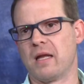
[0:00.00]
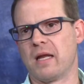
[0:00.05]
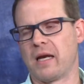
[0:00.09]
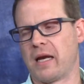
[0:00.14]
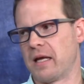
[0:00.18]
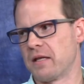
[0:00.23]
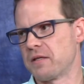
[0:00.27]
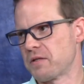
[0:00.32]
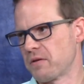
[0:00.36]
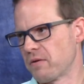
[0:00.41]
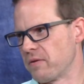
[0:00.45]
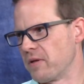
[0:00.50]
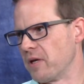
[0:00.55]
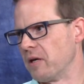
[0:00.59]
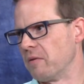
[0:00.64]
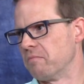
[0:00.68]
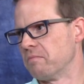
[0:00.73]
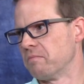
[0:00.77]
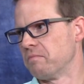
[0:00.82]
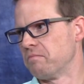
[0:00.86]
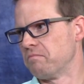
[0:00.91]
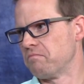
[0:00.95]
answered them.
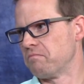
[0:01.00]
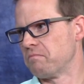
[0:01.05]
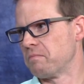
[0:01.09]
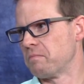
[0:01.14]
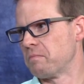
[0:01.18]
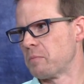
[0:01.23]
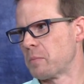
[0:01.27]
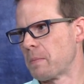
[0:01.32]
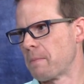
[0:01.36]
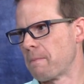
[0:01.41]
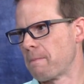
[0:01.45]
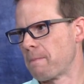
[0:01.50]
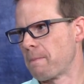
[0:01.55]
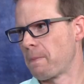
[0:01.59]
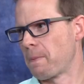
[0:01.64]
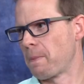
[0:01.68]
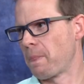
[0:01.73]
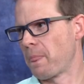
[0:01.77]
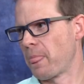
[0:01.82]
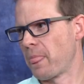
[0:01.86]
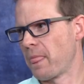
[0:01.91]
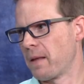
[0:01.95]
And those are faith
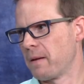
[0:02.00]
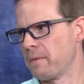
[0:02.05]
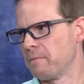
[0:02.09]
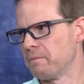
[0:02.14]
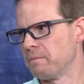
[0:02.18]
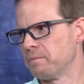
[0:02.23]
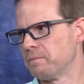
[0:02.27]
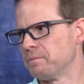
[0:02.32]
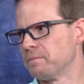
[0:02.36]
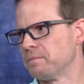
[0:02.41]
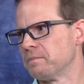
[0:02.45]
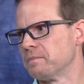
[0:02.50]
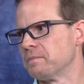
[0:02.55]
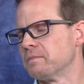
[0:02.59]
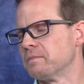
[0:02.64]
promoting in the sense.